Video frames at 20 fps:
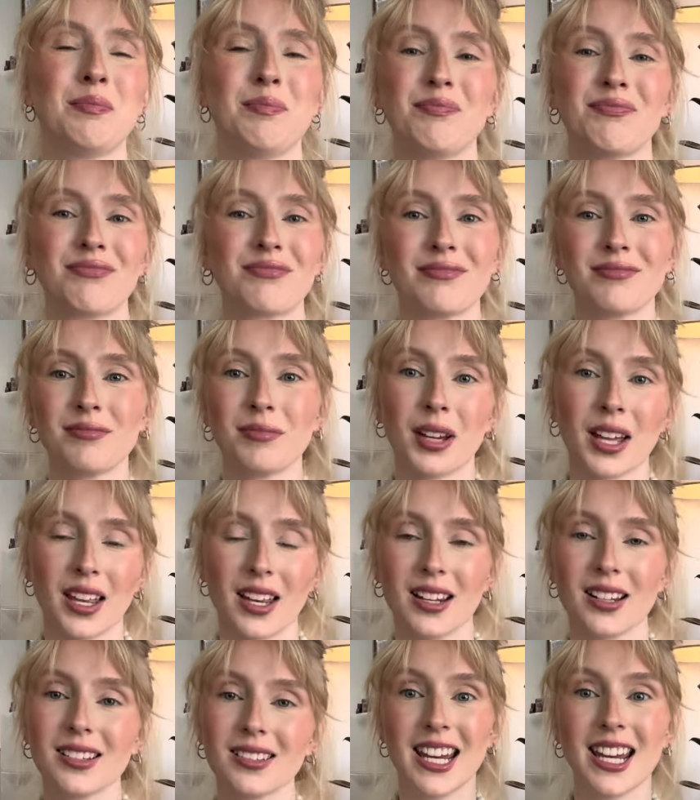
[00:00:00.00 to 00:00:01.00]

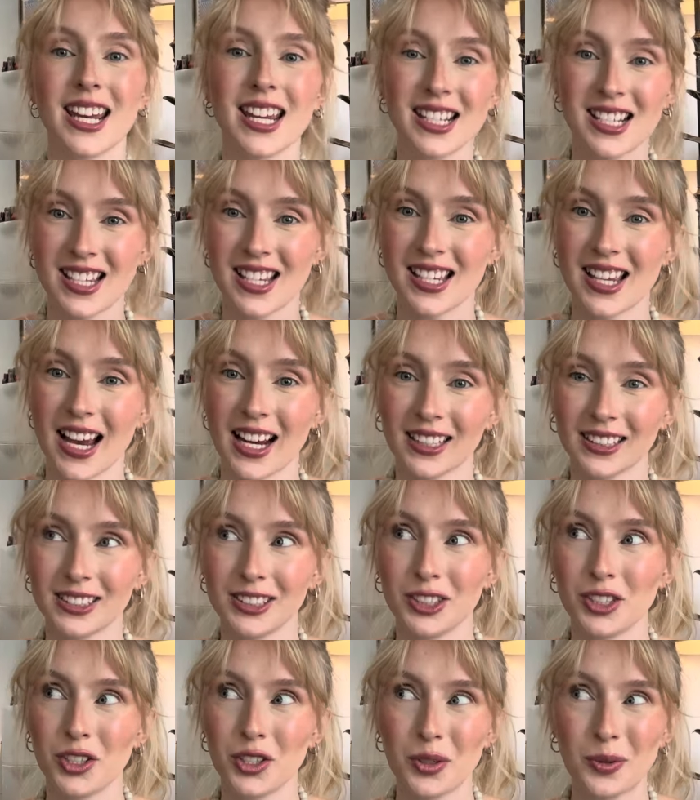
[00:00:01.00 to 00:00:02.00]
but
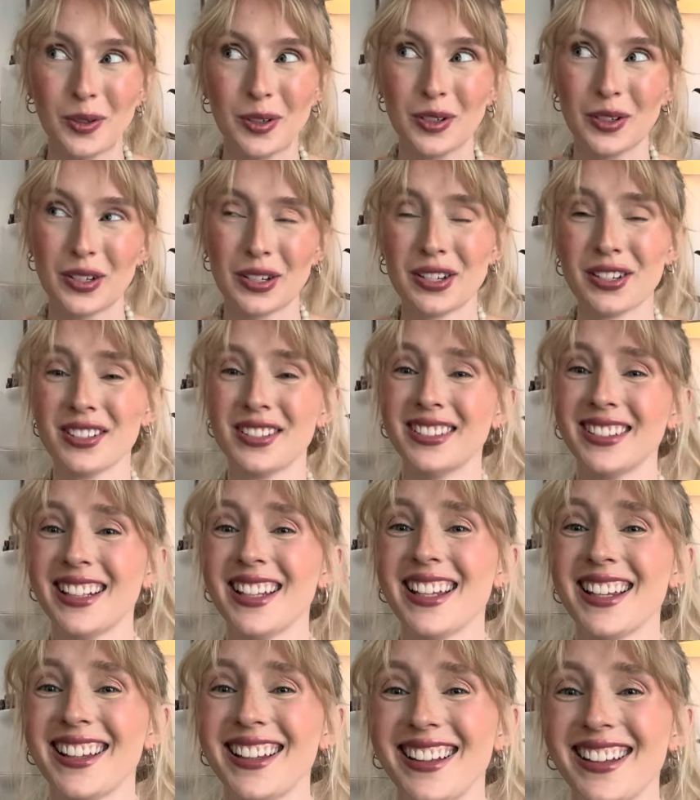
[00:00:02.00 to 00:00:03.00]
insectual.
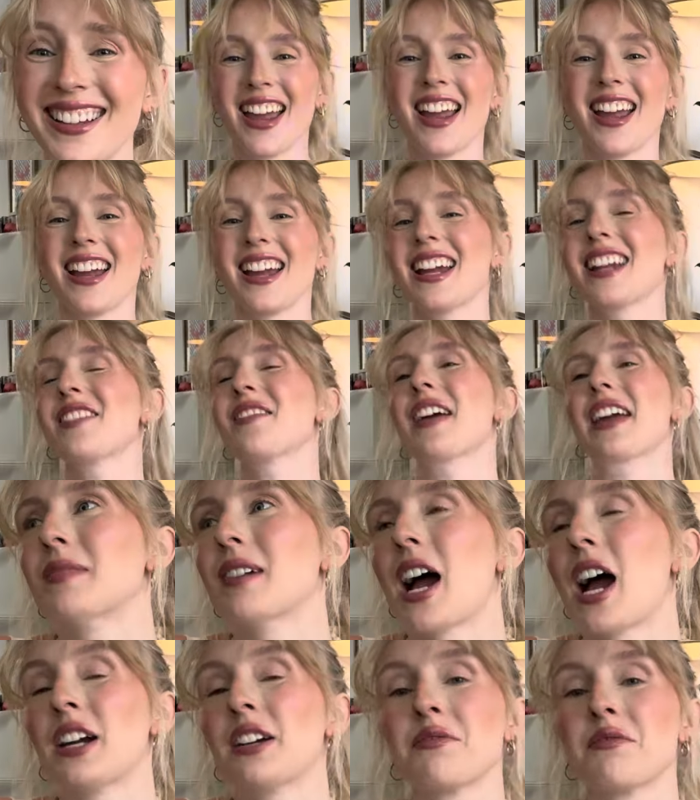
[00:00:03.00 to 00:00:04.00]
Anyway,
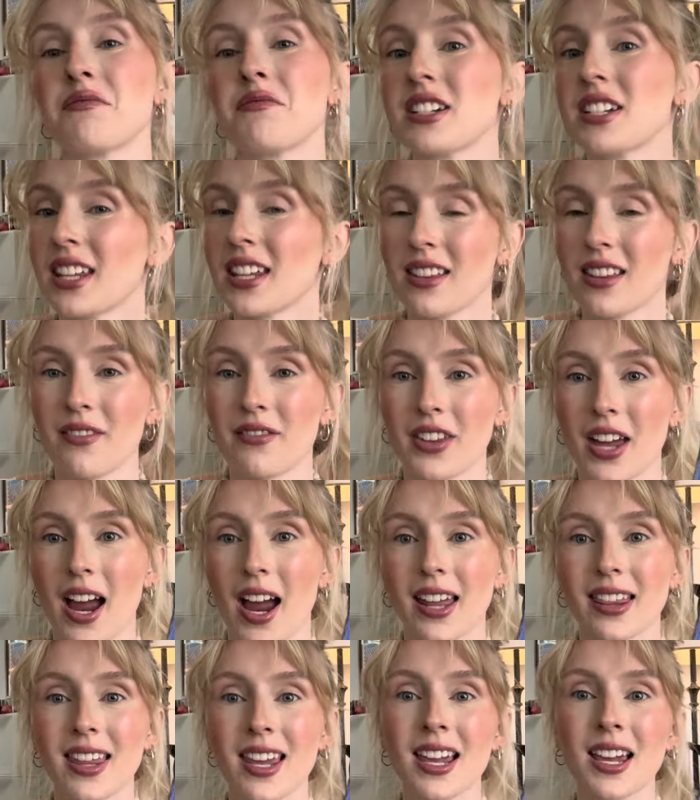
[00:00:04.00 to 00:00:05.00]
I really love that.
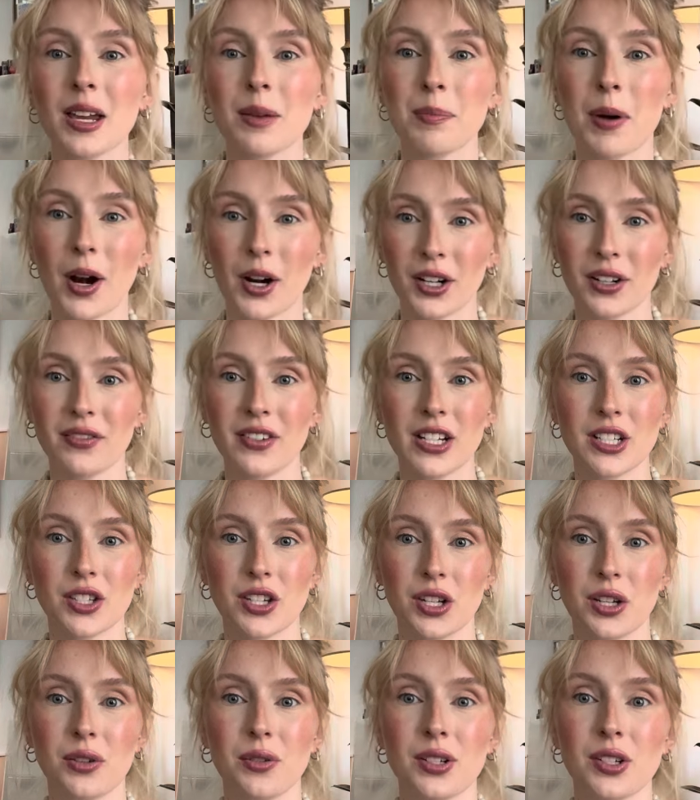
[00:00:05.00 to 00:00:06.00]
I think part of it
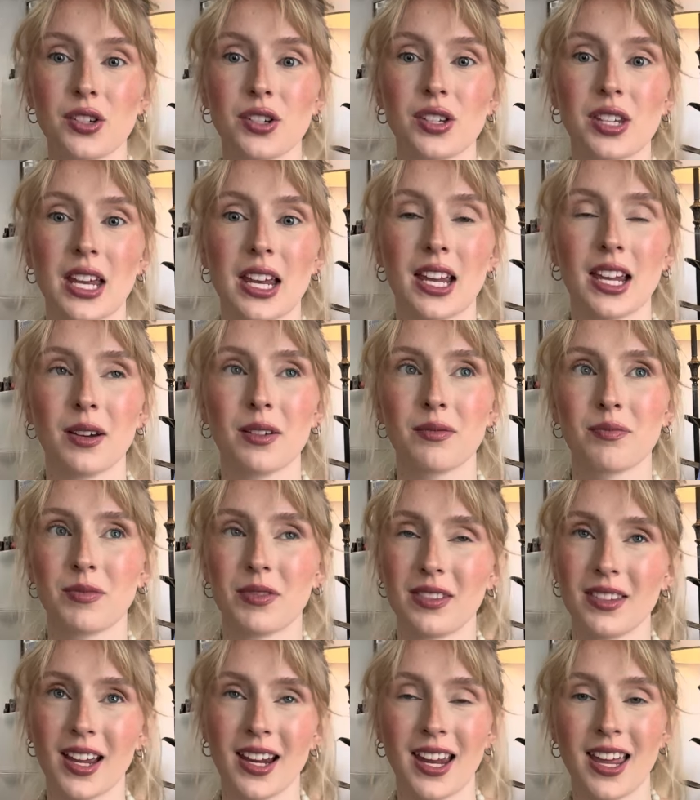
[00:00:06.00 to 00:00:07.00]
too is just like,
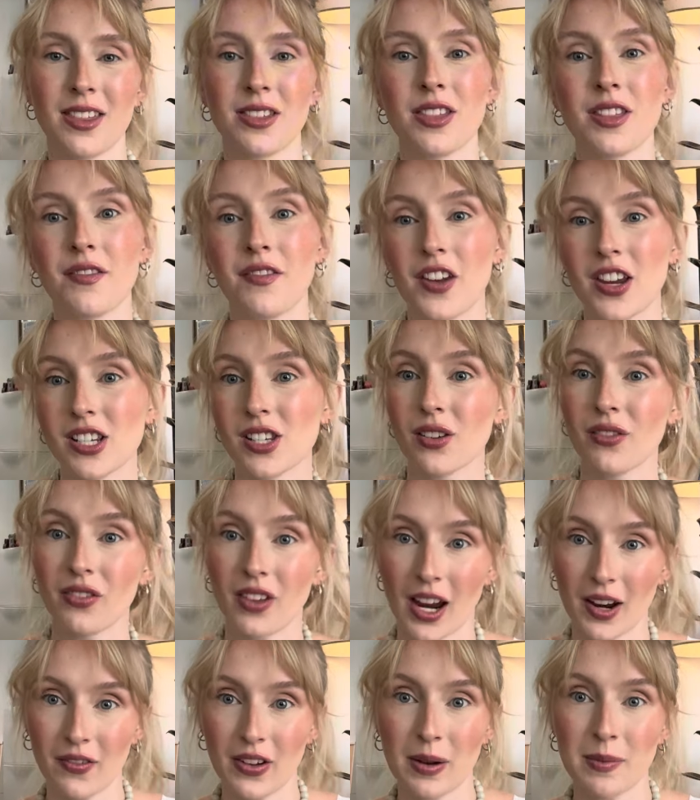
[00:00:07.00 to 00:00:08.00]
again, the phase of
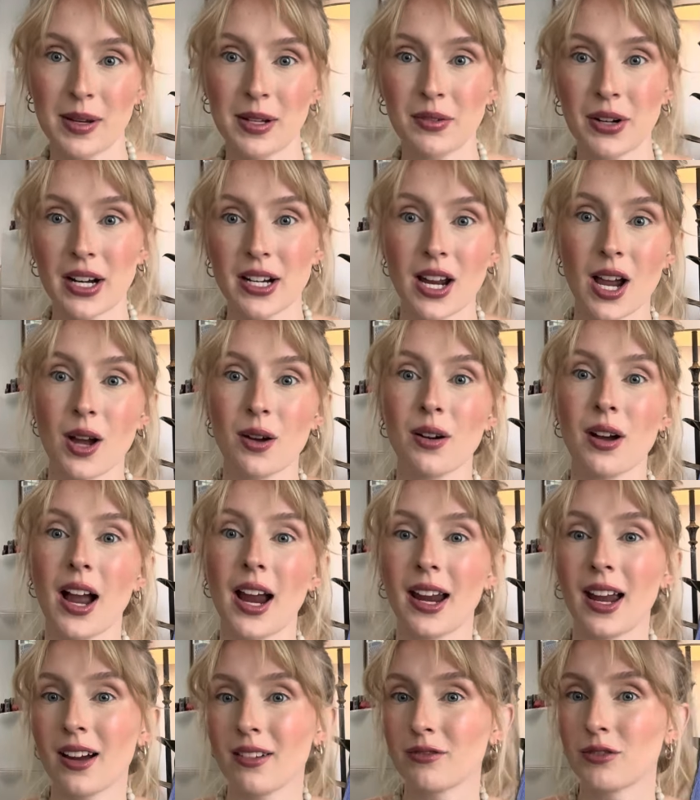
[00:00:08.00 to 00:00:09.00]
life I'm in right now. I
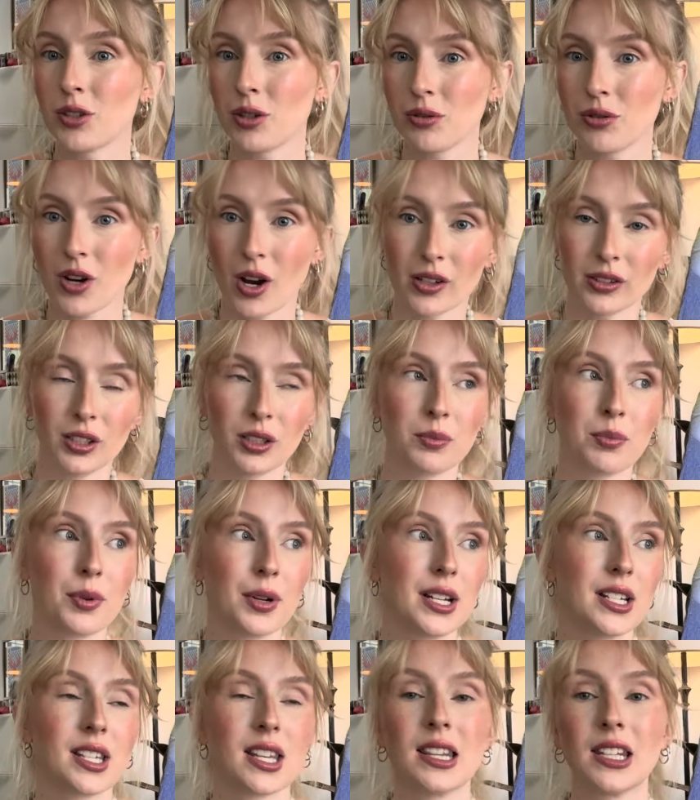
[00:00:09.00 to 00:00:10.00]
have 2 toddler
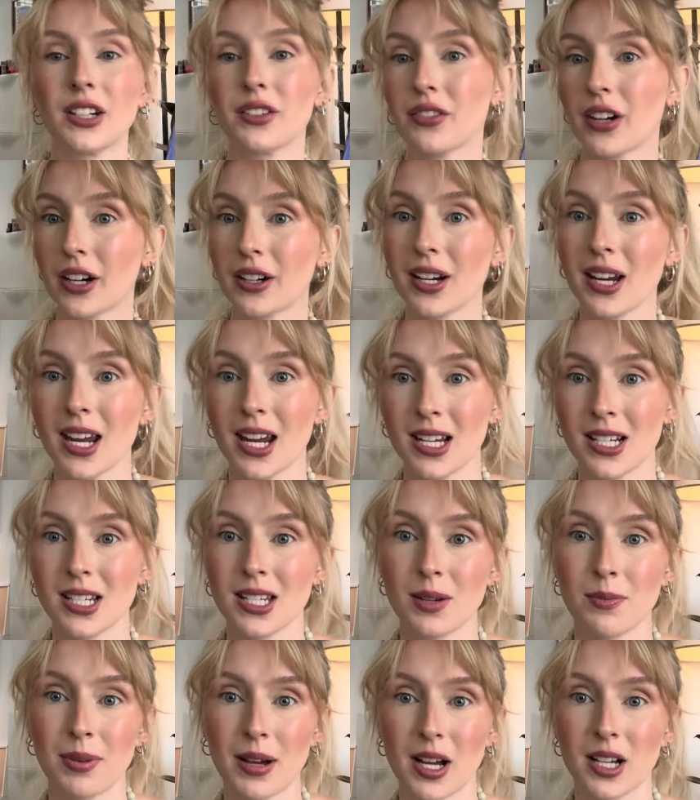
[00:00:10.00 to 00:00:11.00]
boys and they're very
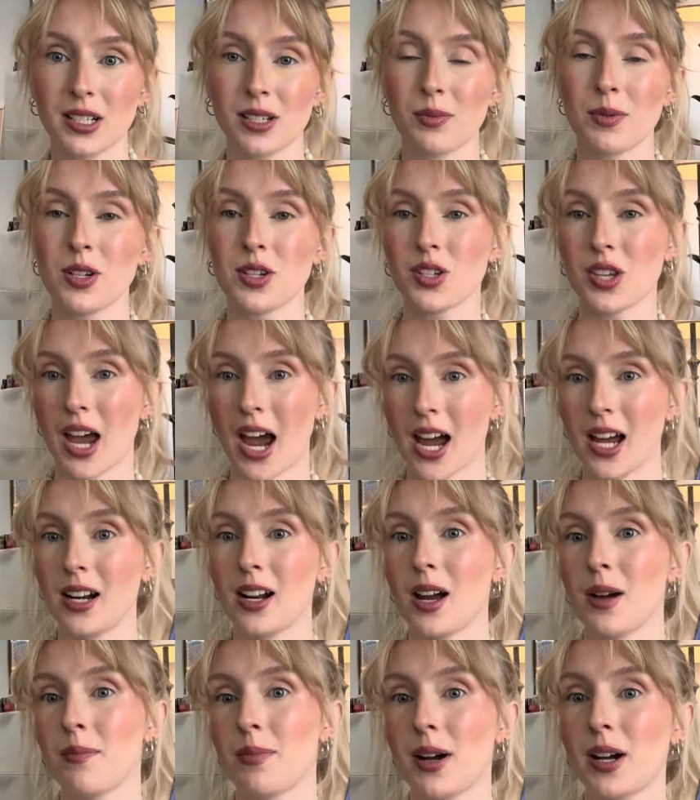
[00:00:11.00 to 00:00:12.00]
into bugs. We just
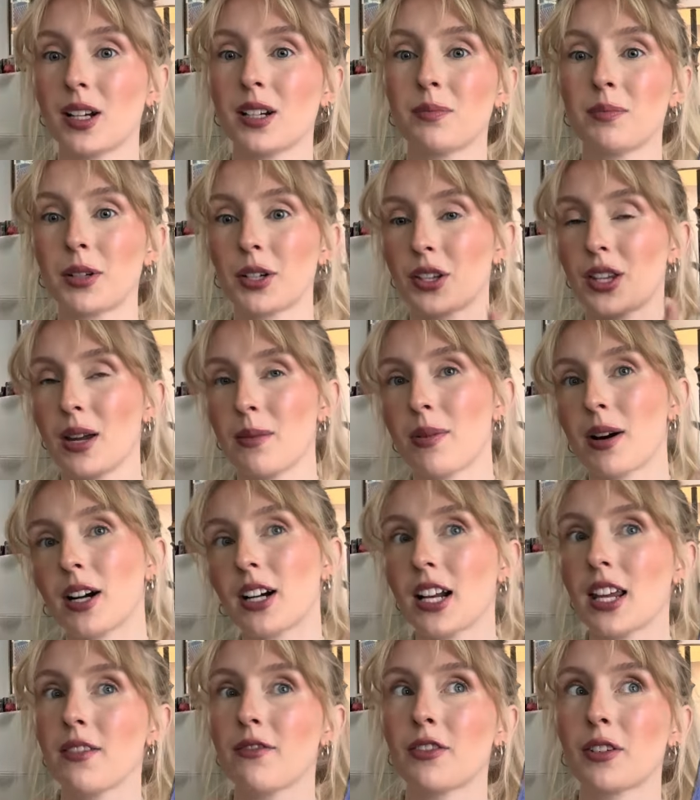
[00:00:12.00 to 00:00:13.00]
had a bug birthday
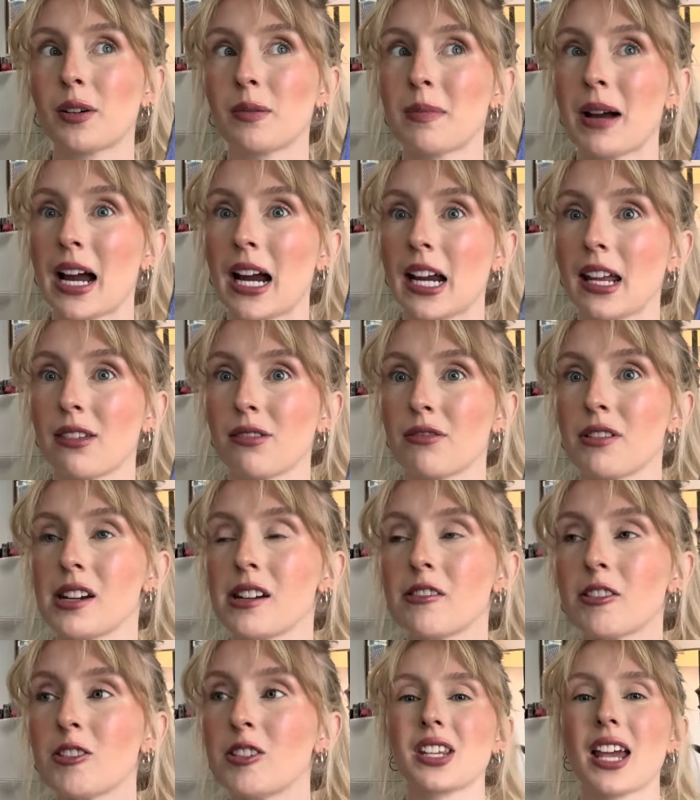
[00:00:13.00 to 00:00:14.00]
party for my
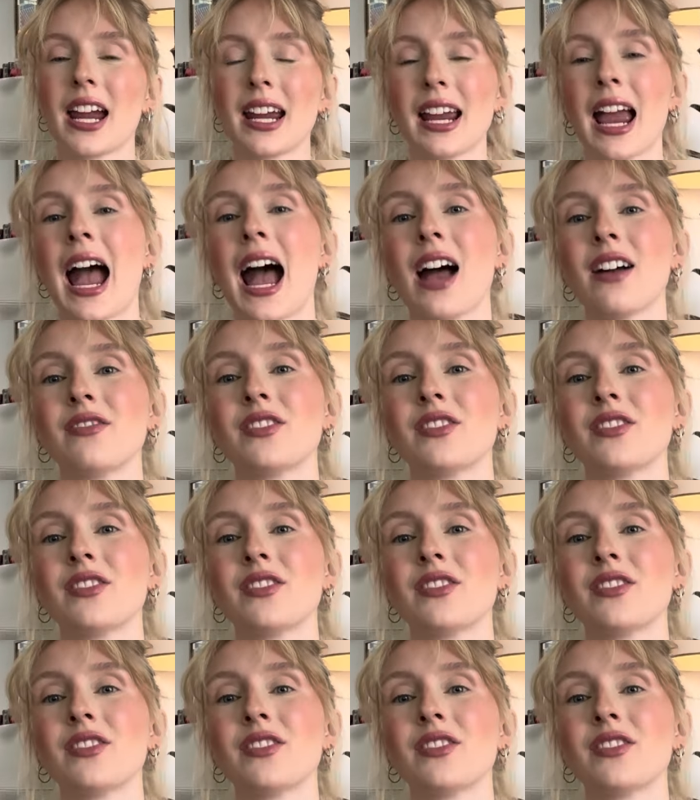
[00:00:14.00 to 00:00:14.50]
3-year-old. I have